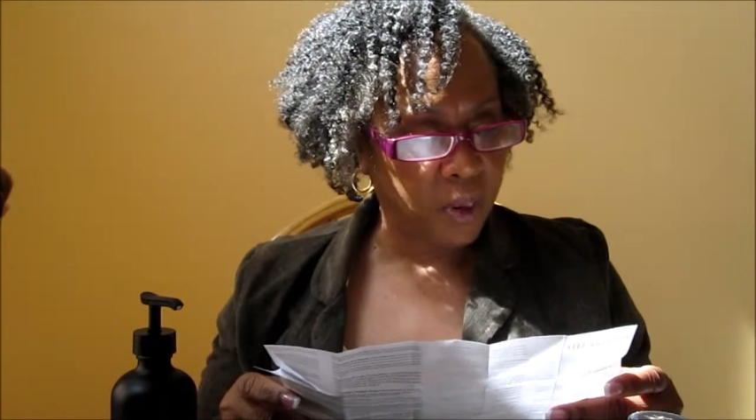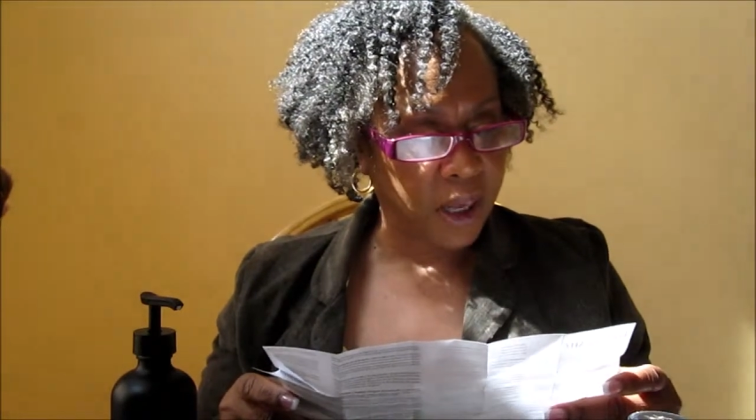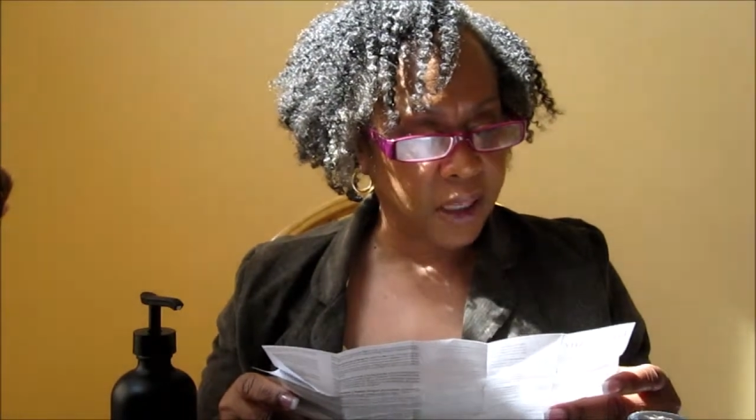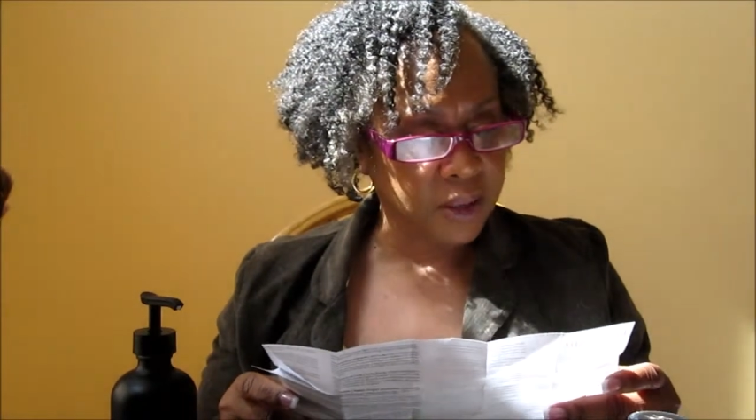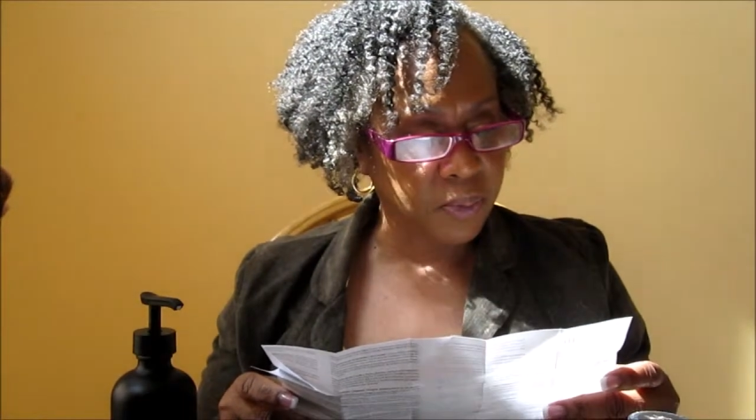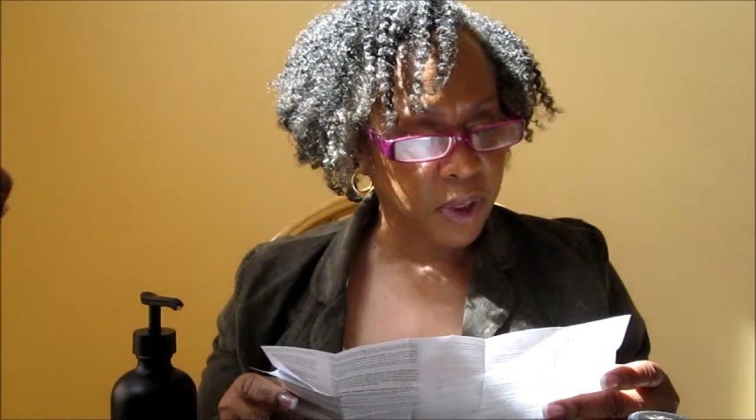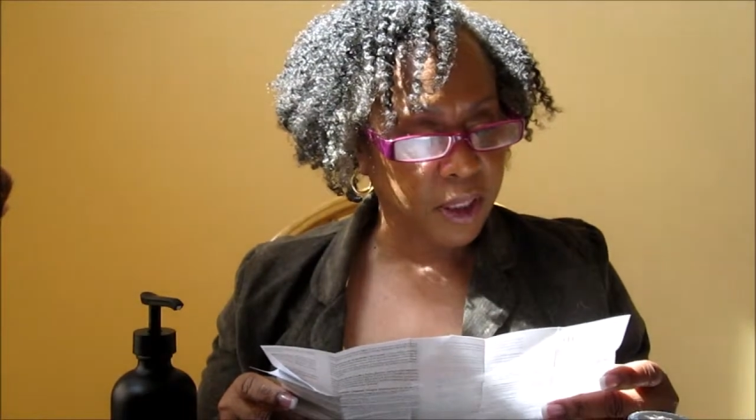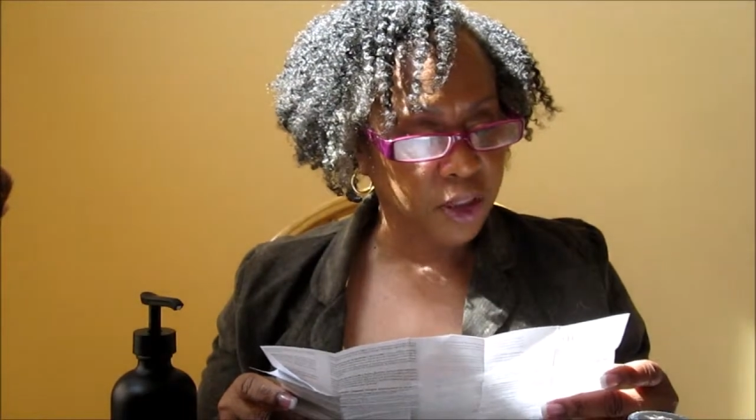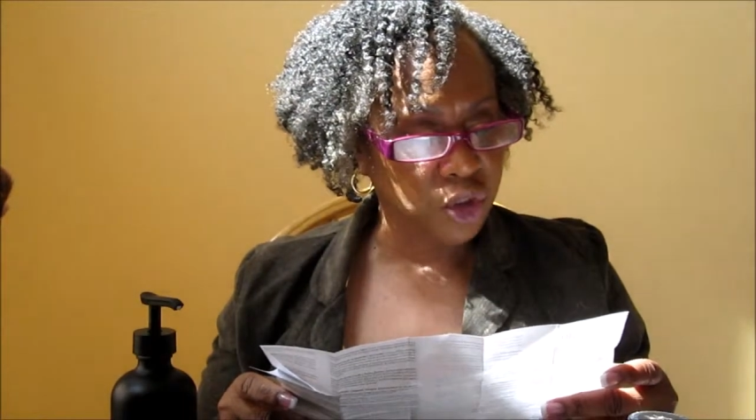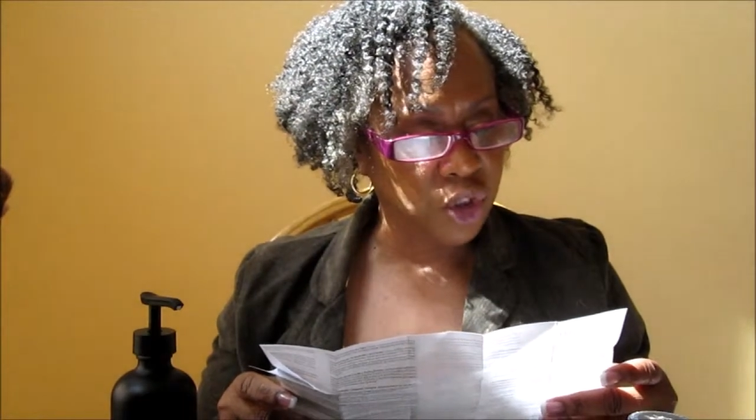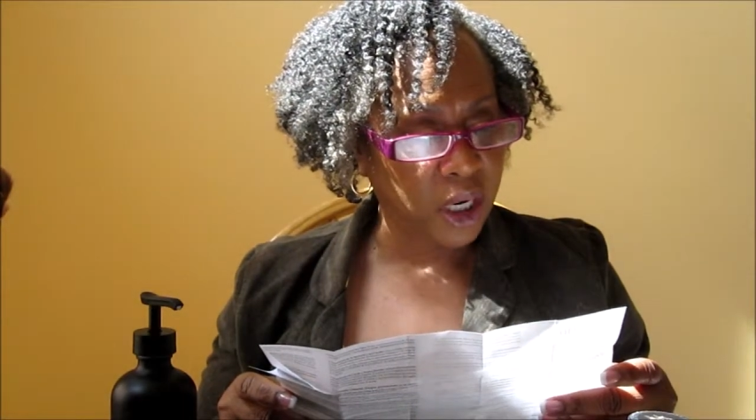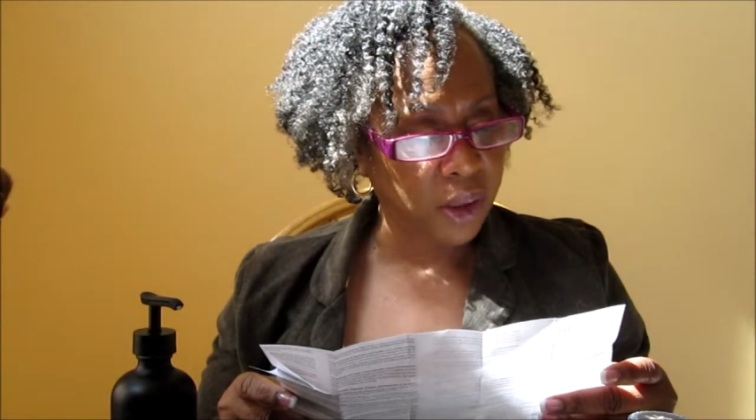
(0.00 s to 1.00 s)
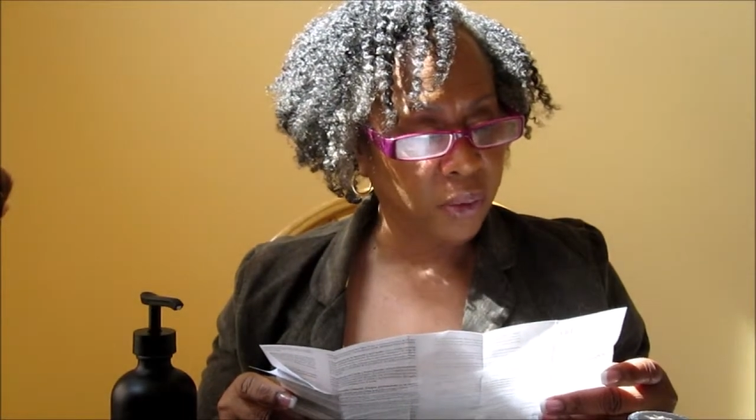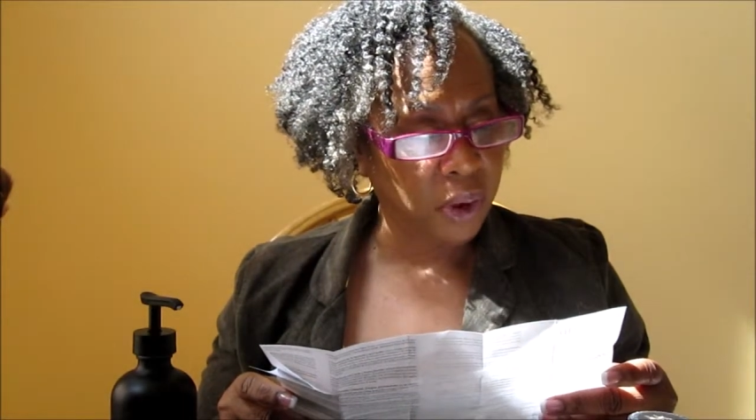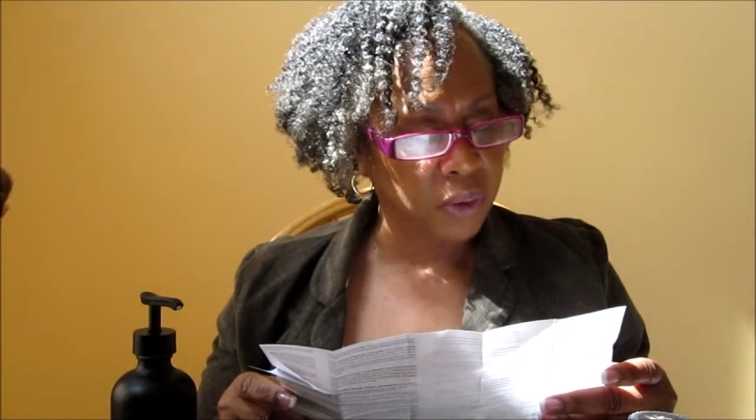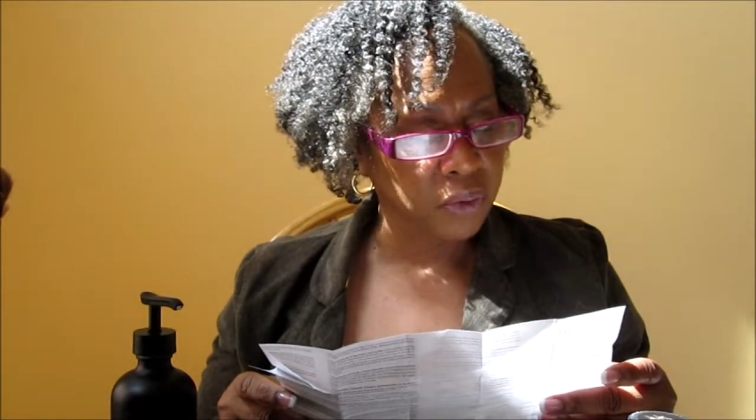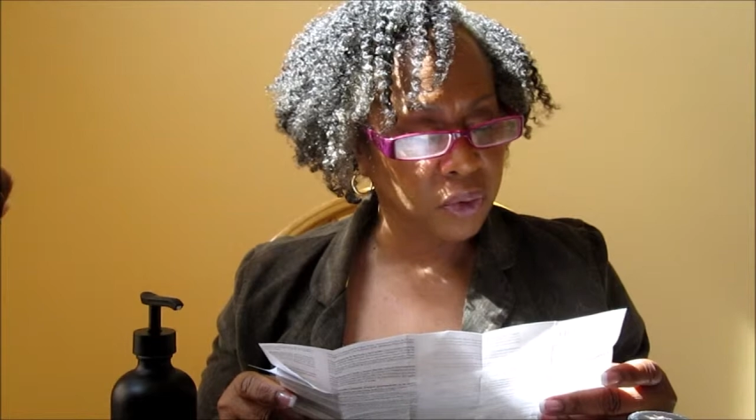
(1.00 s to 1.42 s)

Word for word: plasma in general,